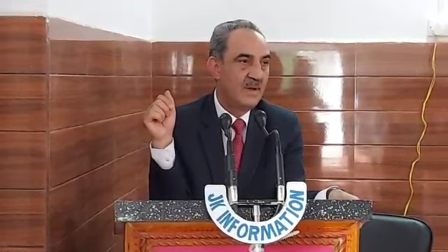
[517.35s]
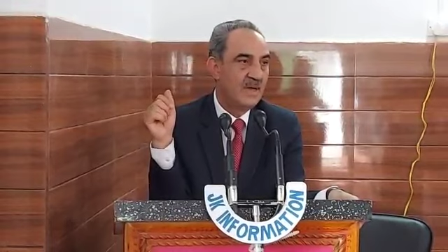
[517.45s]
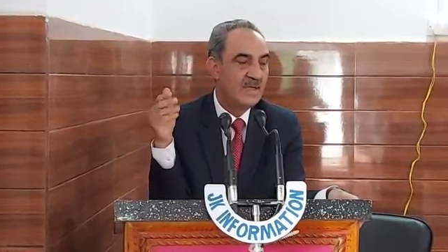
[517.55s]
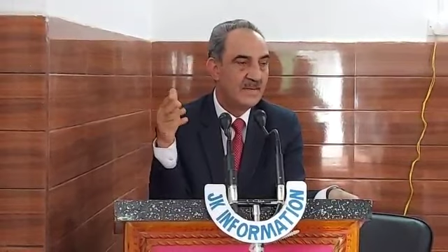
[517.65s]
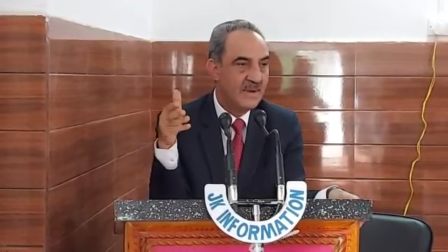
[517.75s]

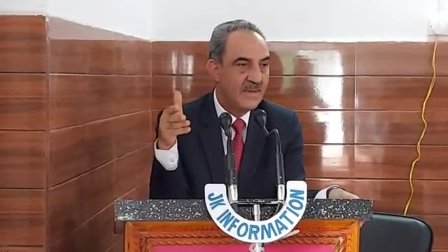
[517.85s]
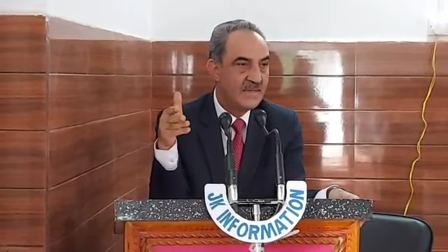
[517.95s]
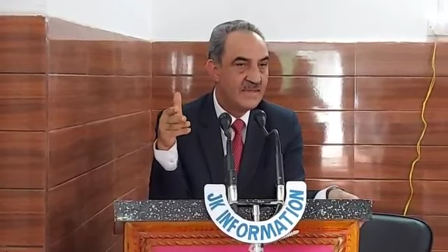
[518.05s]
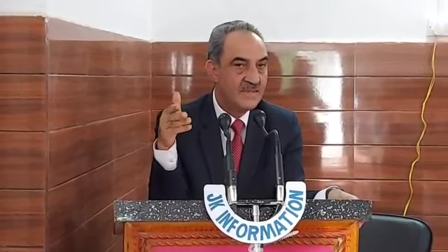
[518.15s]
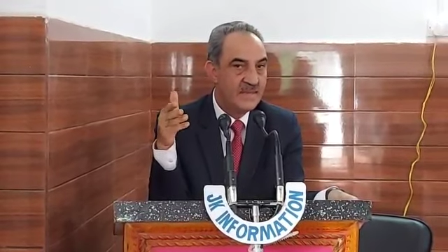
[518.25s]
Otherwise,
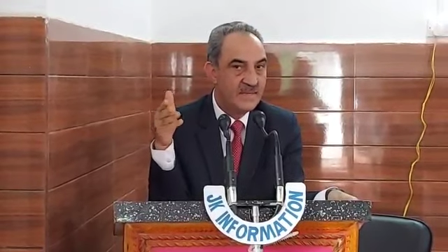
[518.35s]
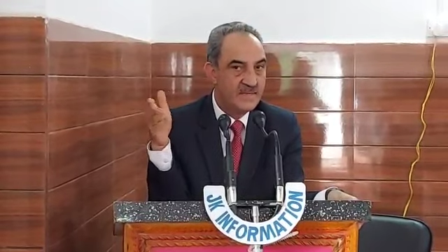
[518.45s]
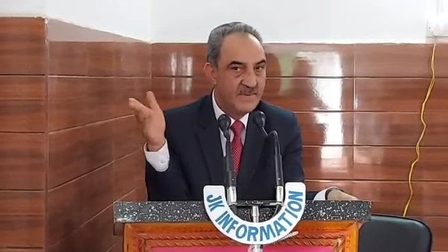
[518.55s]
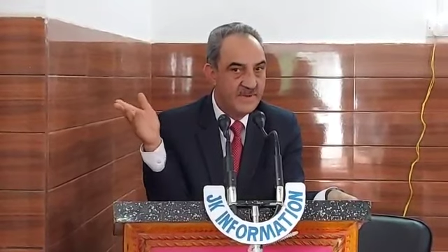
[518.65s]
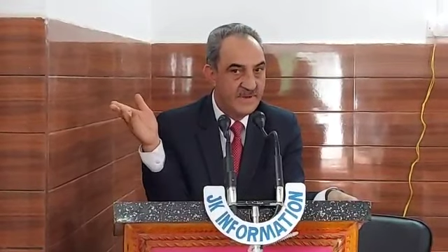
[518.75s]
the
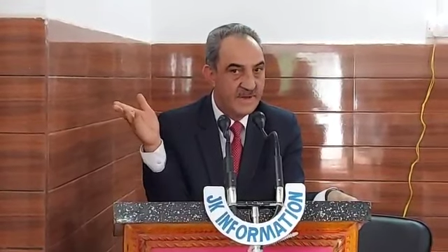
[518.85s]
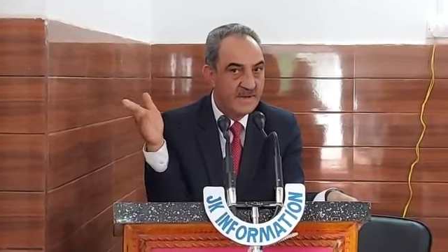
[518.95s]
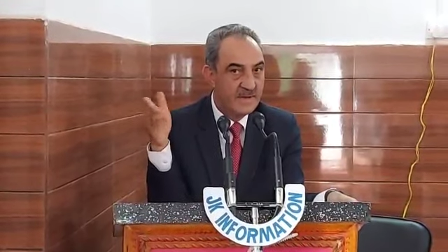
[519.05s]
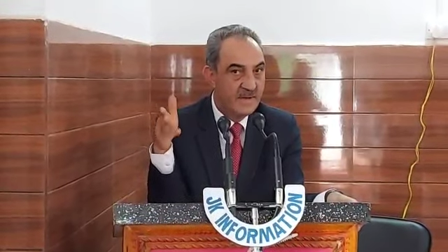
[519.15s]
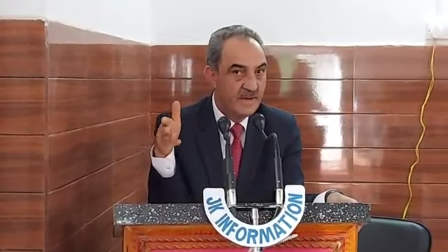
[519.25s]
we
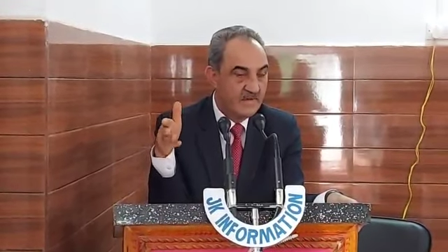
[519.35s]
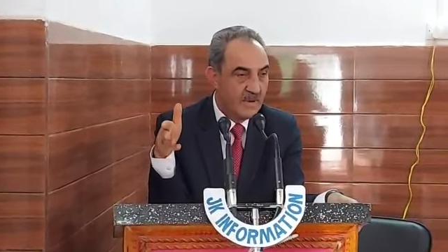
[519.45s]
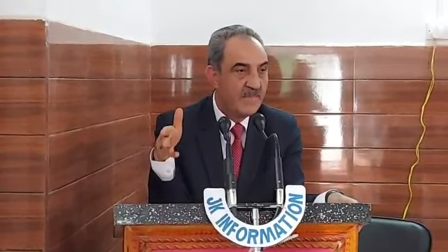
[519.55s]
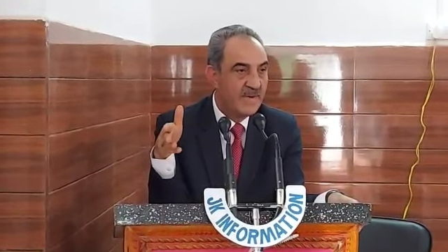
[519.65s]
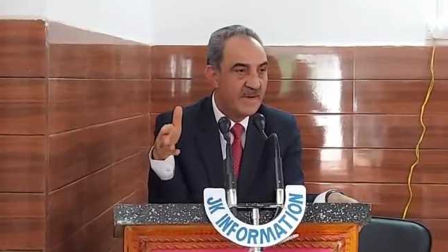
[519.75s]
can
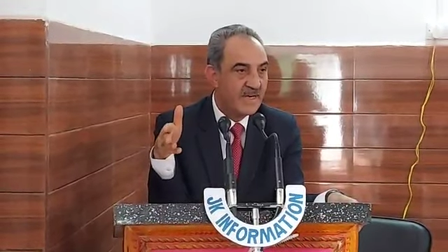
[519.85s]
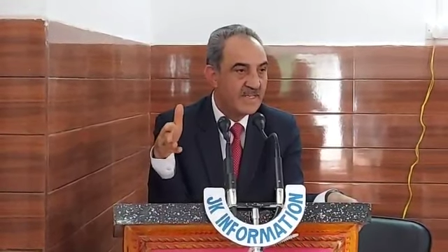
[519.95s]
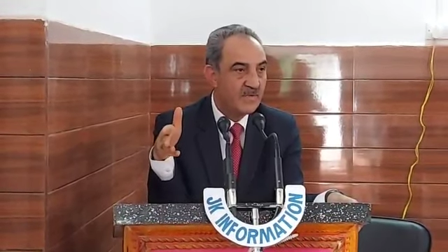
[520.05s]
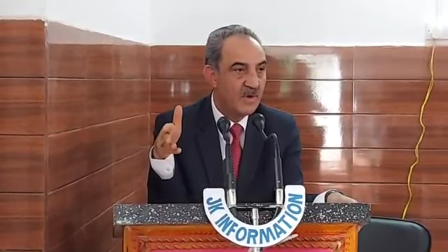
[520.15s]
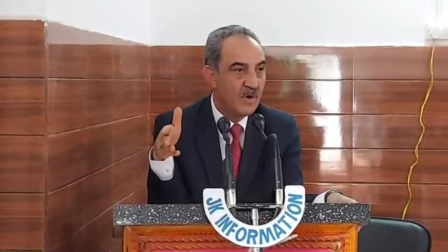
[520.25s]
will be in
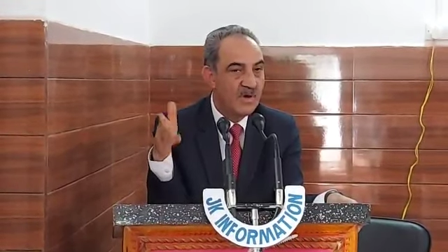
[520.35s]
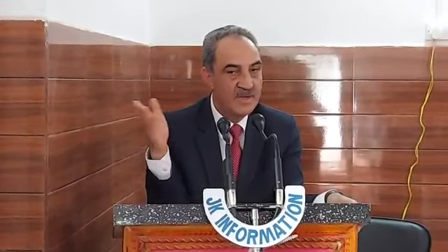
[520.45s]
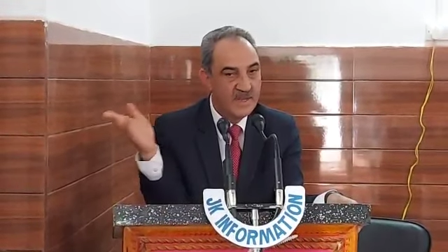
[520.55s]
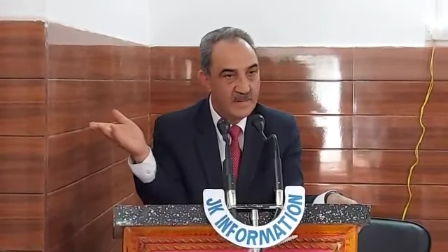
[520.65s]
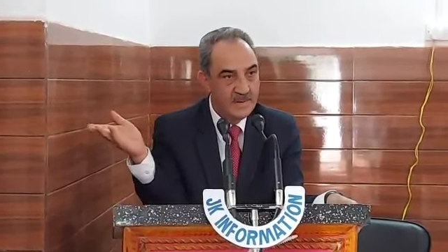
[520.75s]
flow only,
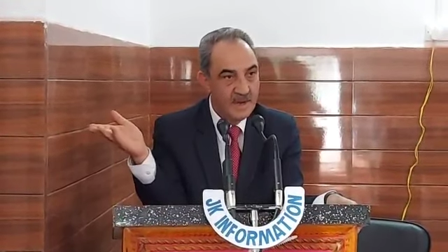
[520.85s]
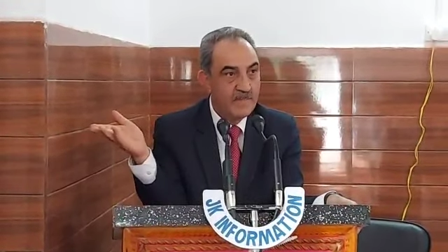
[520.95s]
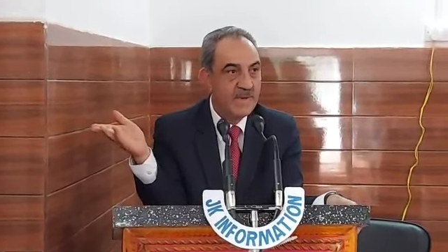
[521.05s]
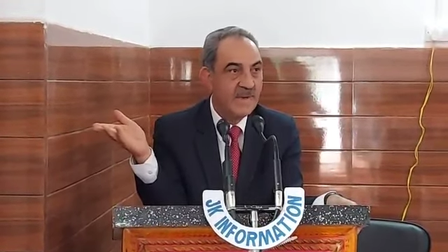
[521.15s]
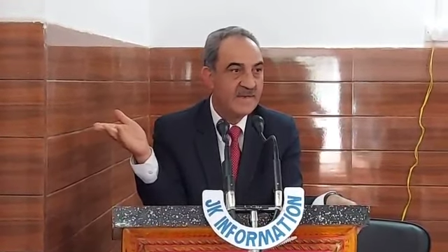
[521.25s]
there will be
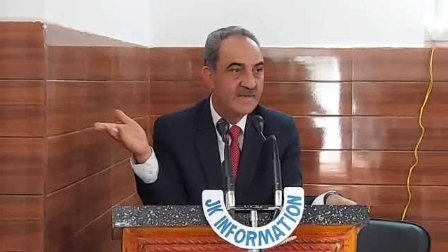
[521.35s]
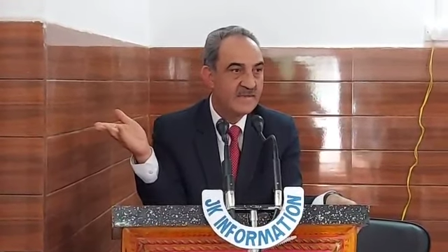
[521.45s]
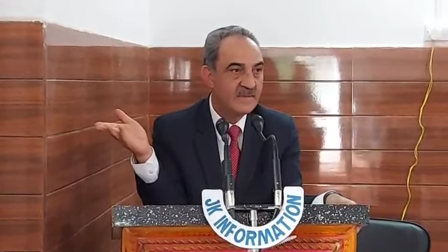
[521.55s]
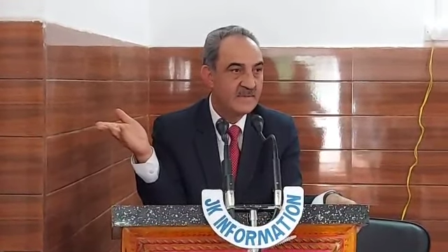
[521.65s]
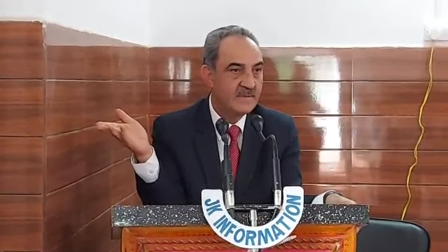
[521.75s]
complaints.
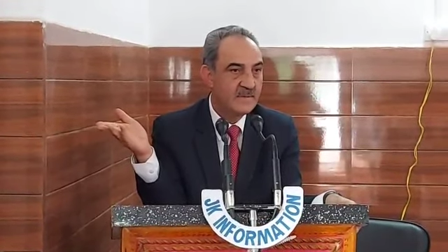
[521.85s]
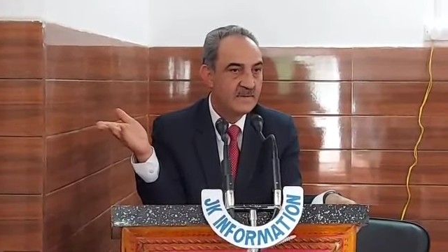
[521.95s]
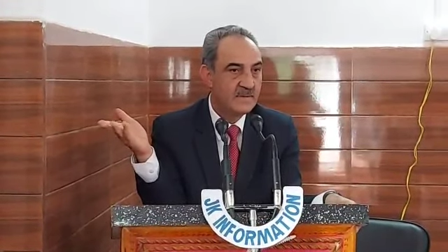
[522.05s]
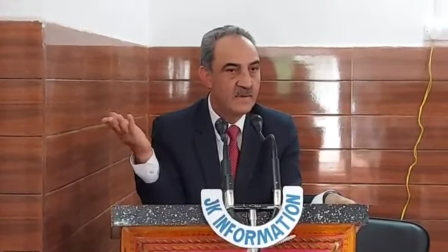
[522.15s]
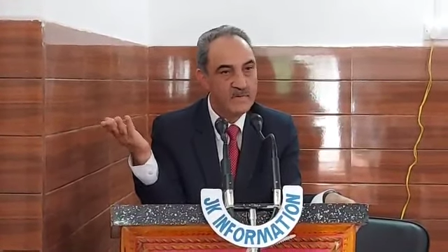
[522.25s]

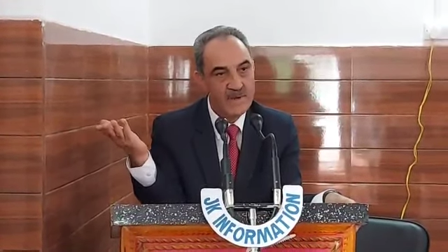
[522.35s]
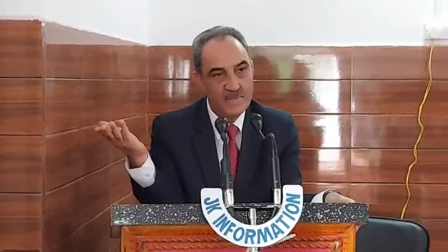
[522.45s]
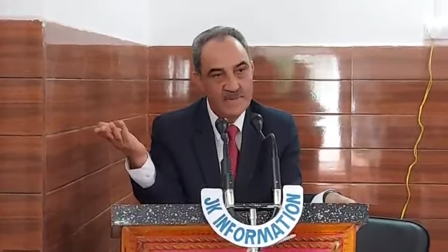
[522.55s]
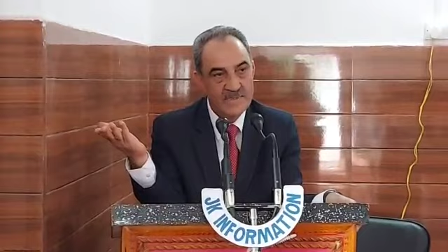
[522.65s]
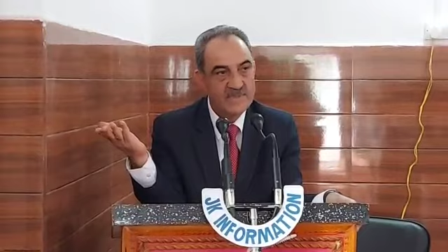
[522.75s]
You have
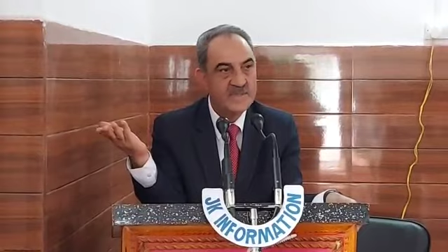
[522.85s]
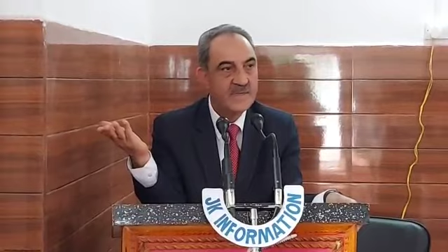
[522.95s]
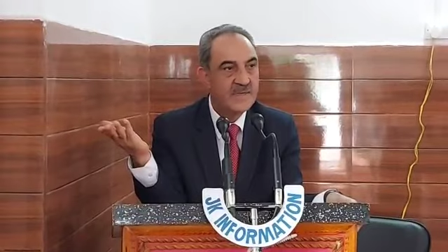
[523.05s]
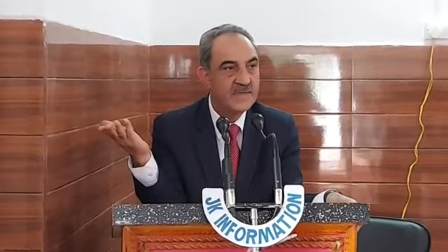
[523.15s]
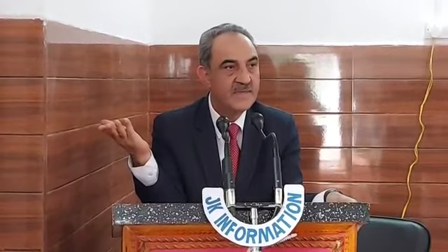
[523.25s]
kept this
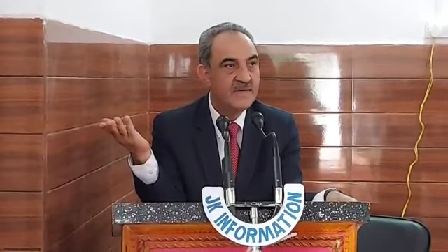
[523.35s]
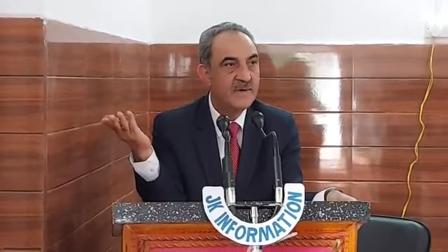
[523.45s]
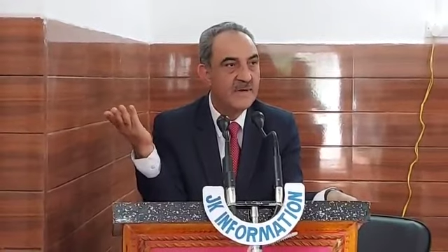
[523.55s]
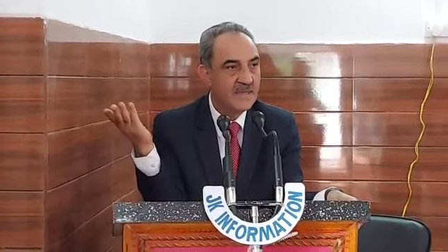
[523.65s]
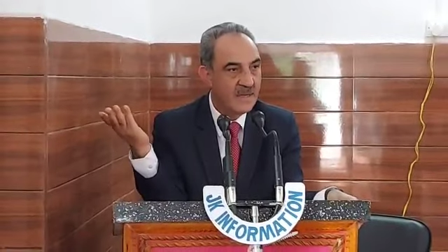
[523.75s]

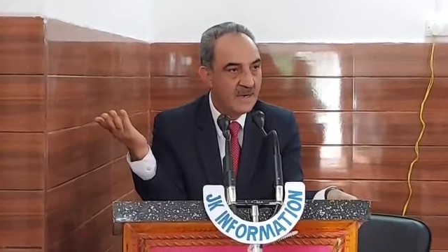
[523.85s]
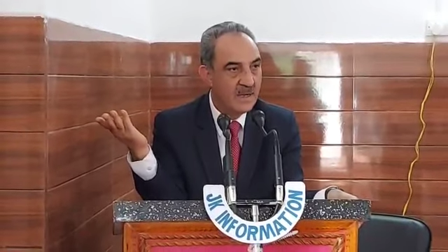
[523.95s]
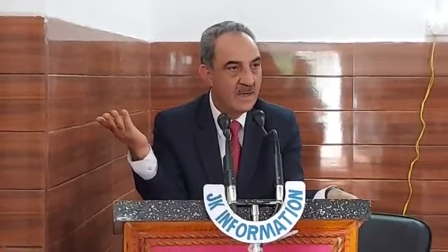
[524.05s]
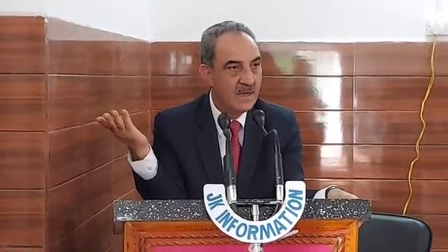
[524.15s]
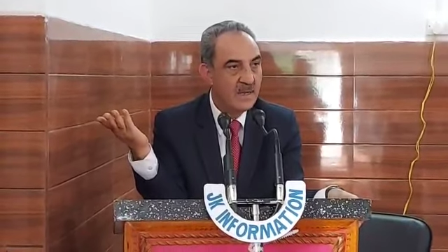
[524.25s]
e-Seva
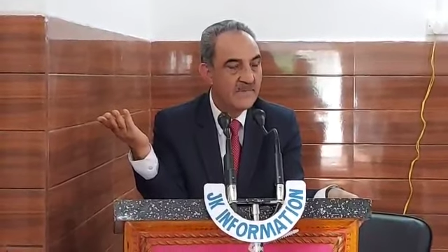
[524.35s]
Kendra